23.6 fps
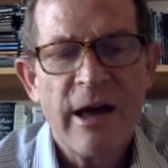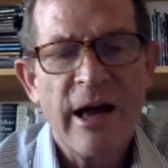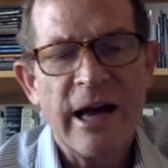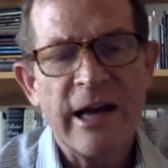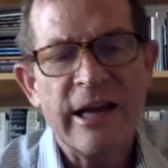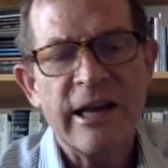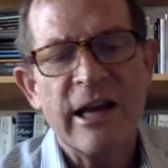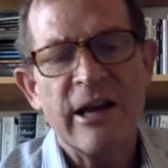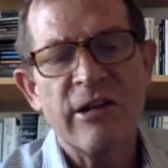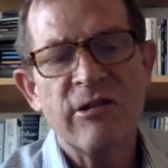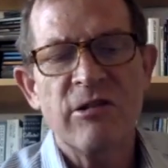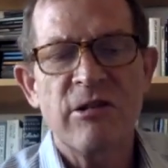
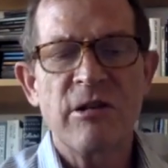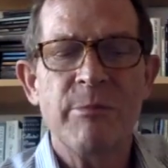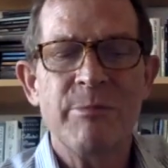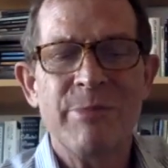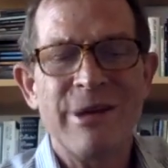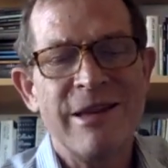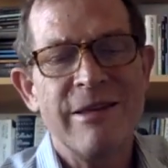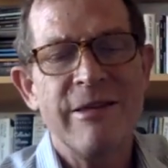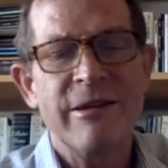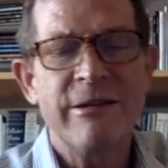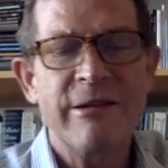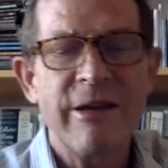Against
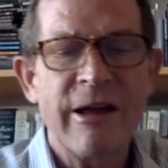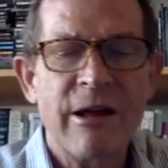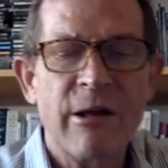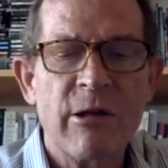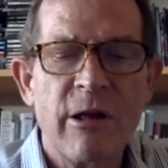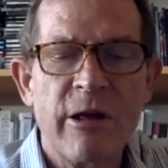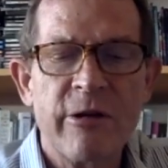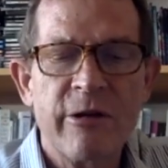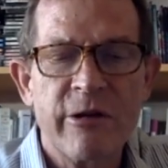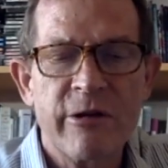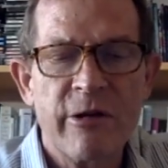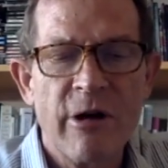pin the tail
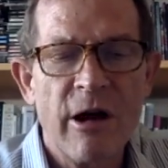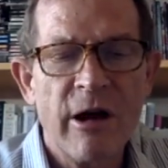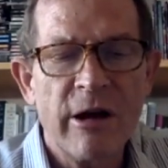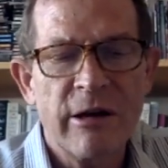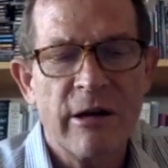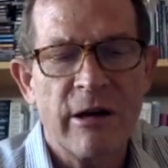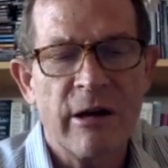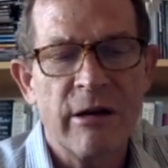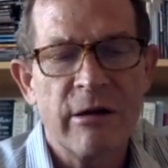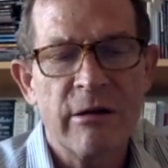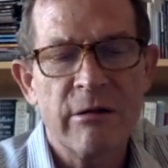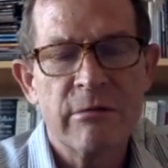on the
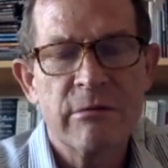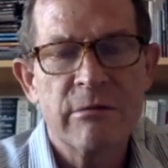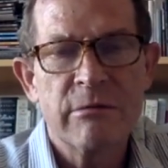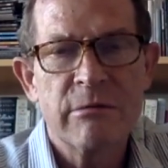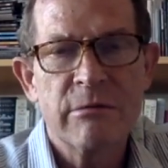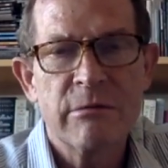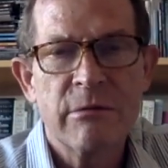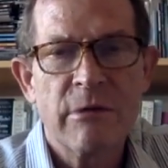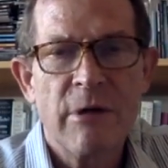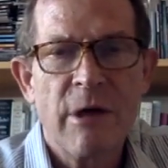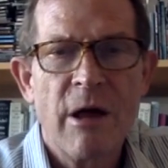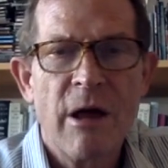donkey,
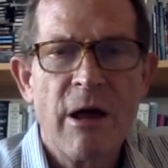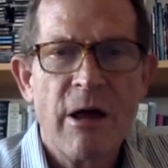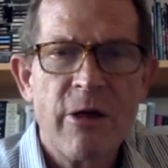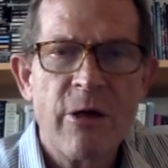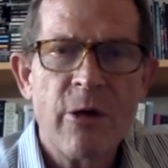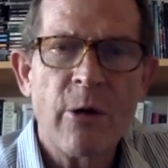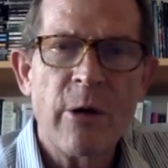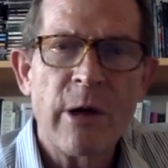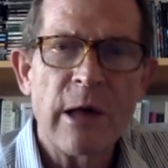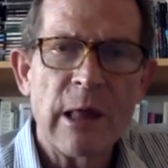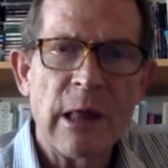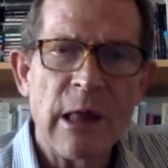
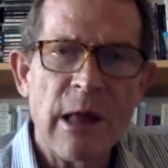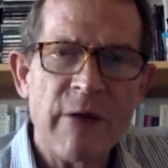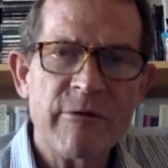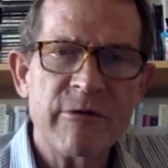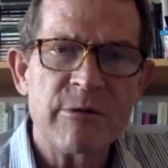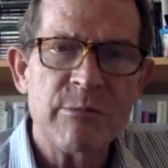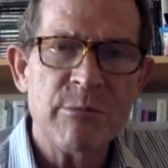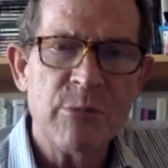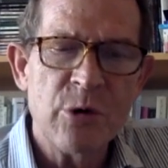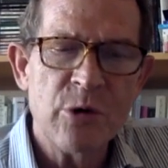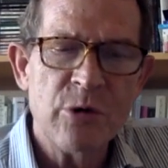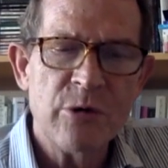though I
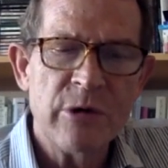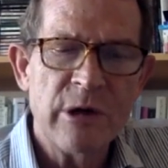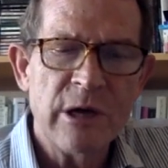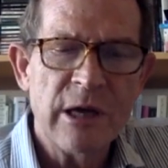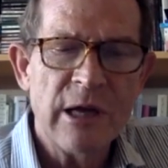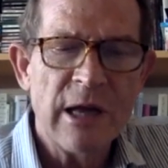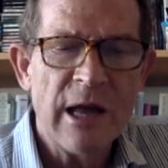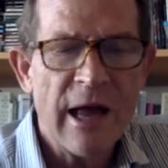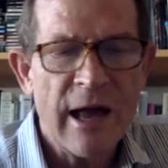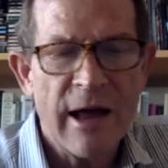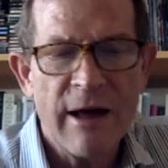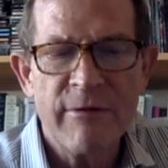loved
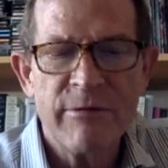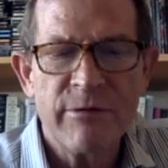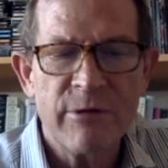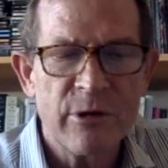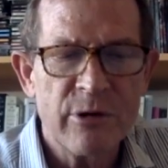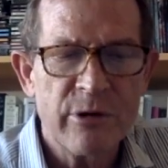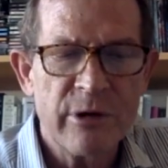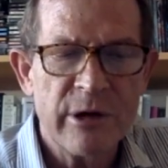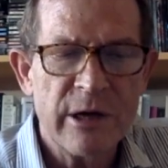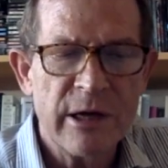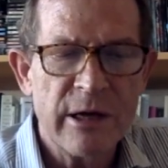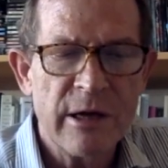Mooney,
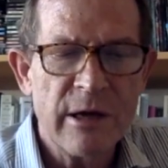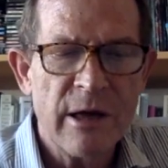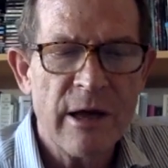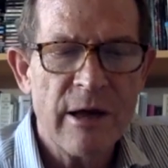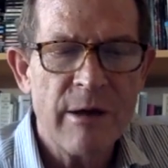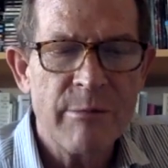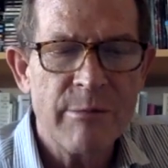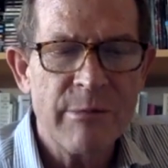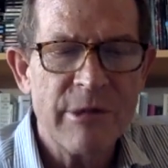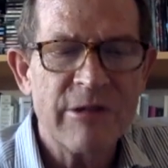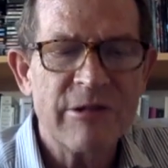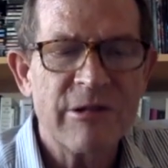half-loony,
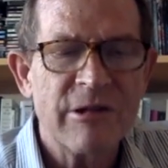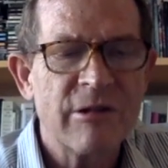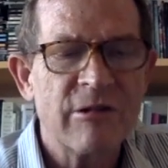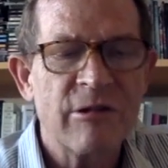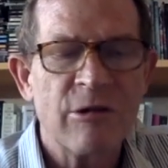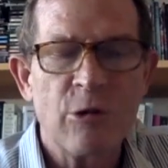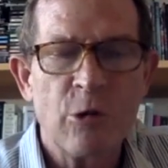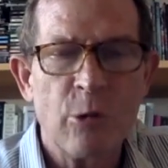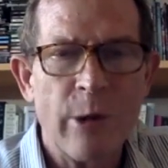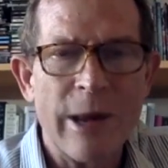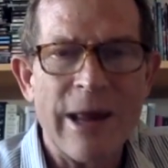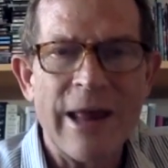
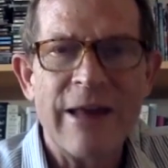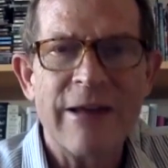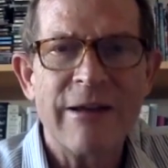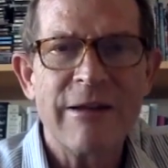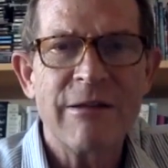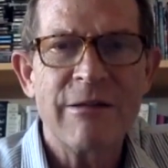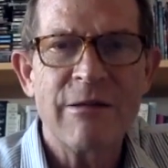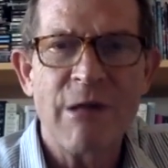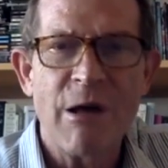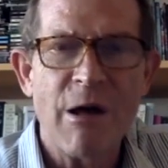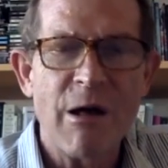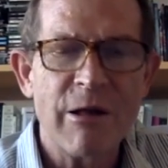Mrs. Luana
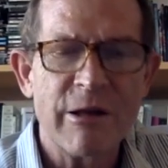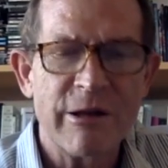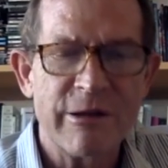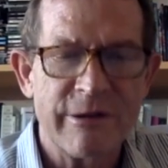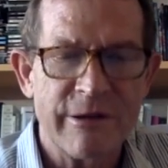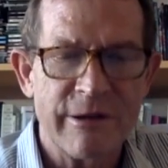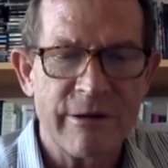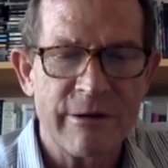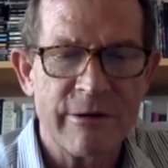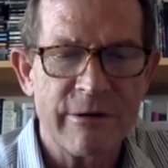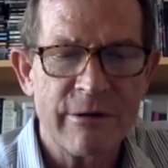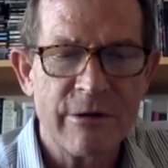
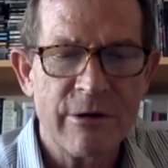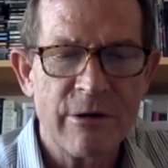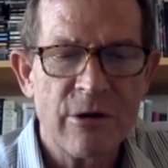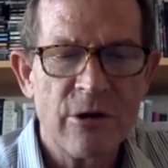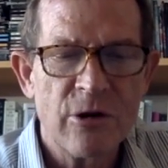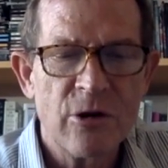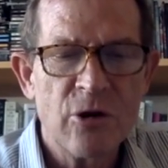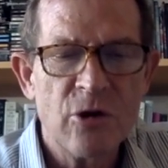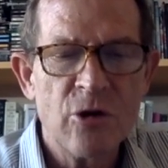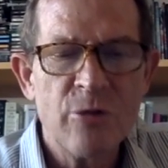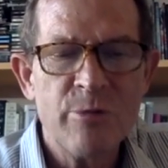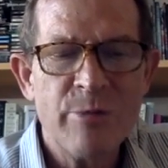Lolliton,
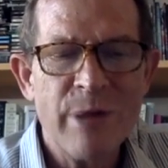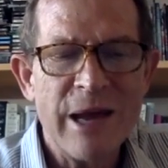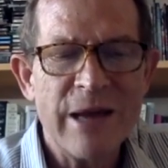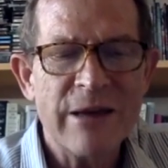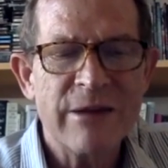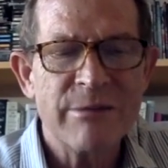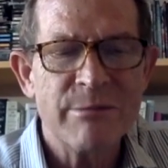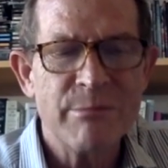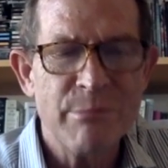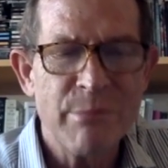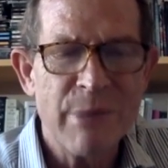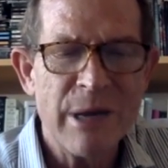who
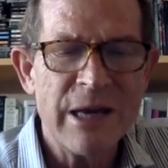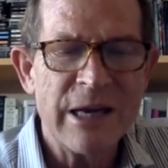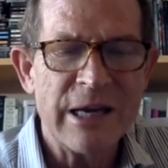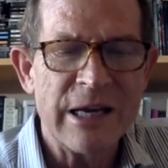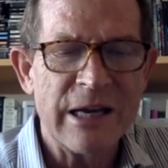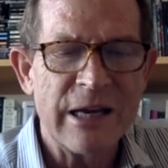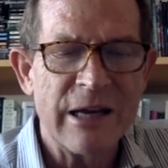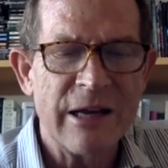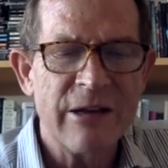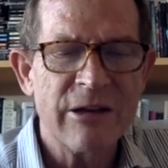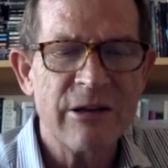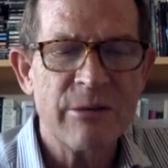baked
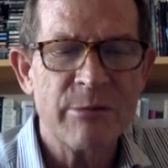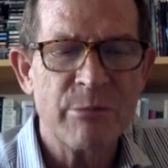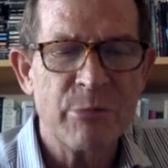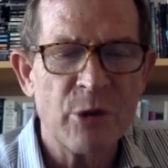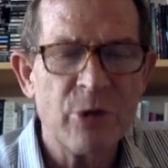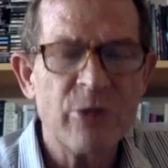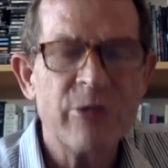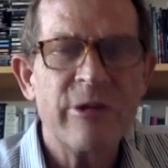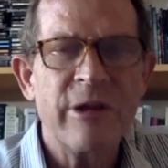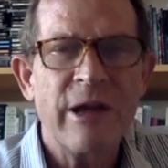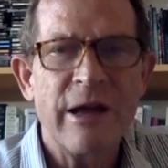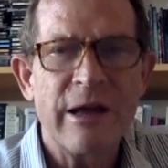money into
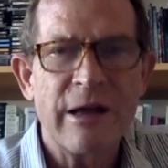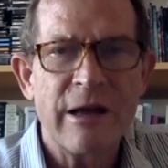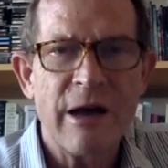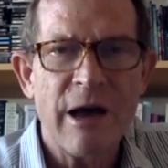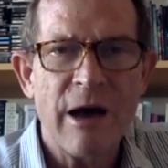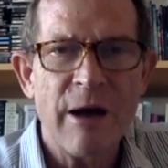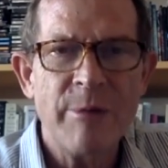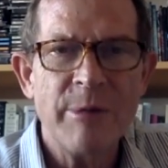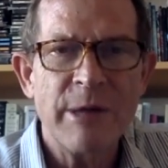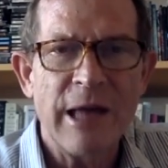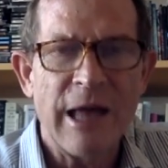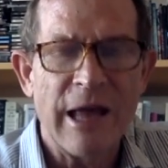birthday
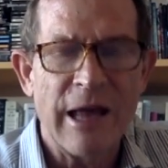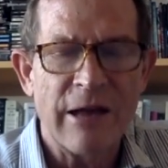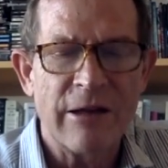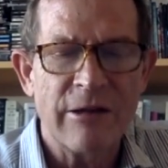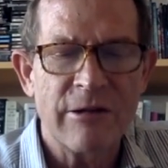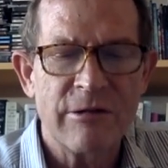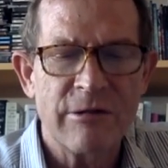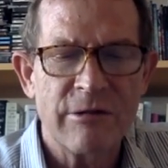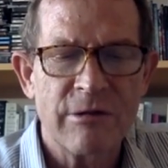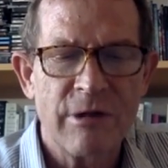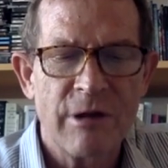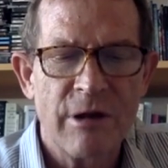
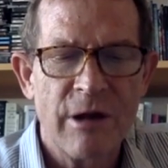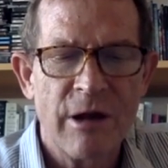cupcakes,